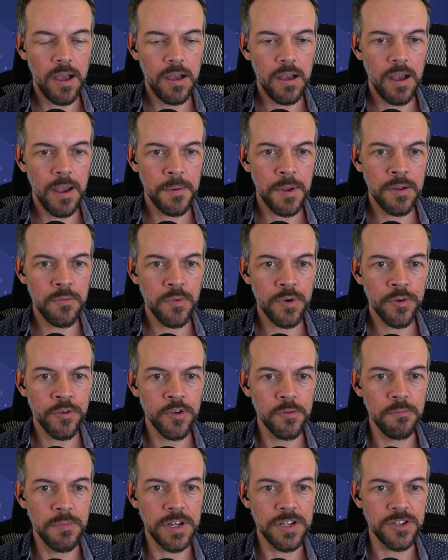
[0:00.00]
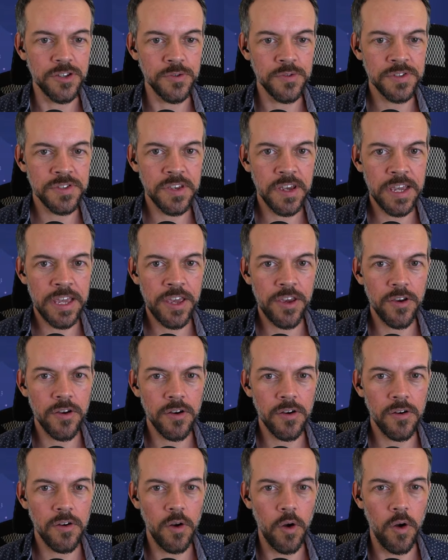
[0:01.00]
going to recruit Medusa
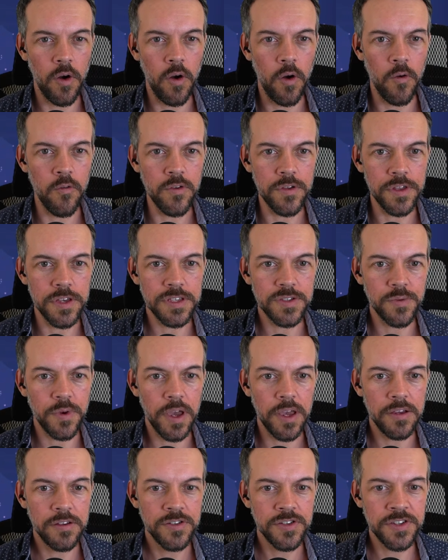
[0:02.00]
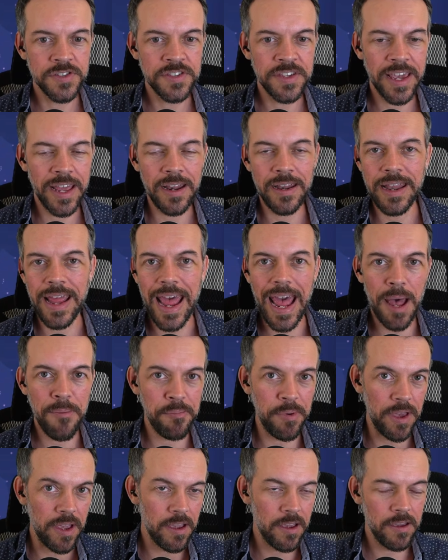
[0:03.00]
here over this way just to get an
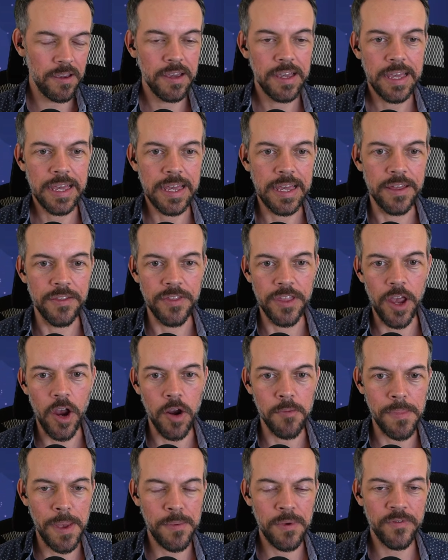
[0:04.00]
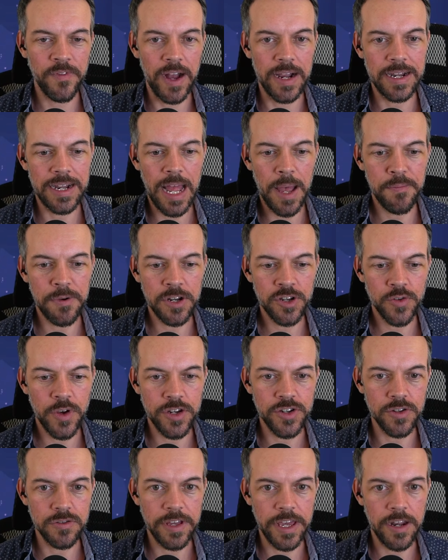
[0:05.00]
epic in there and maybe find an epic
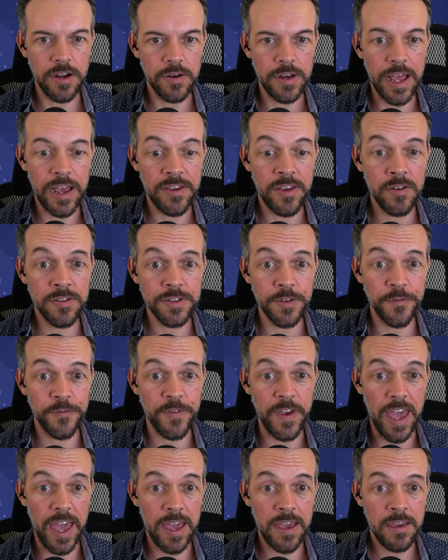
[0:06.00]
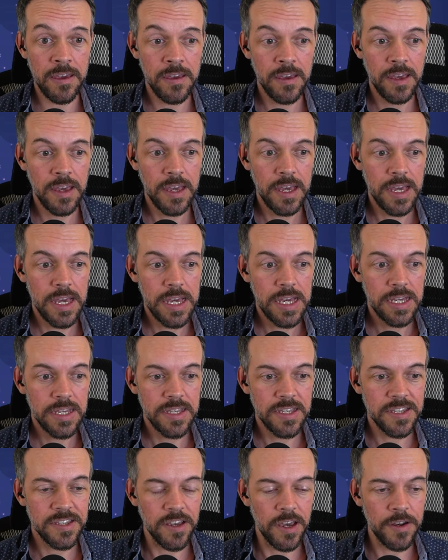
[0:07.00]
treasure later. Now here's a Fae,
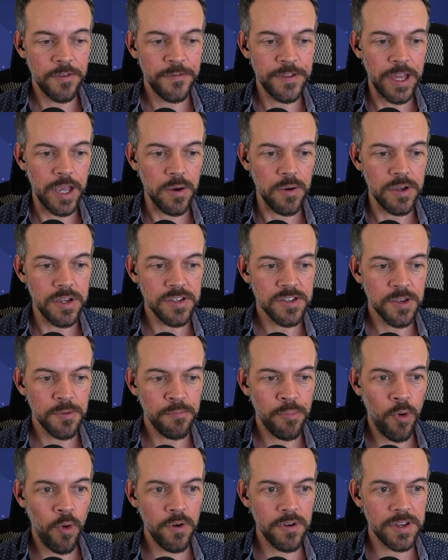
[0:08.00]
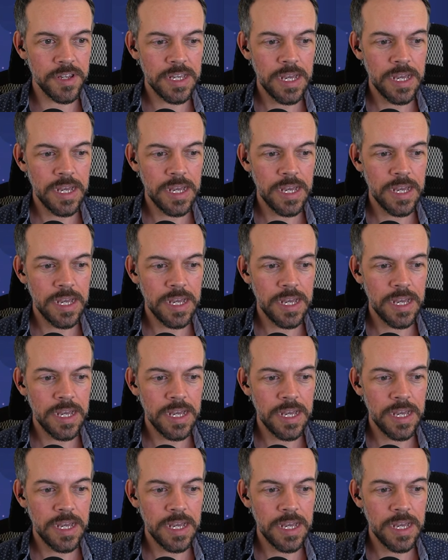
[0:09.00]
Sunflary, support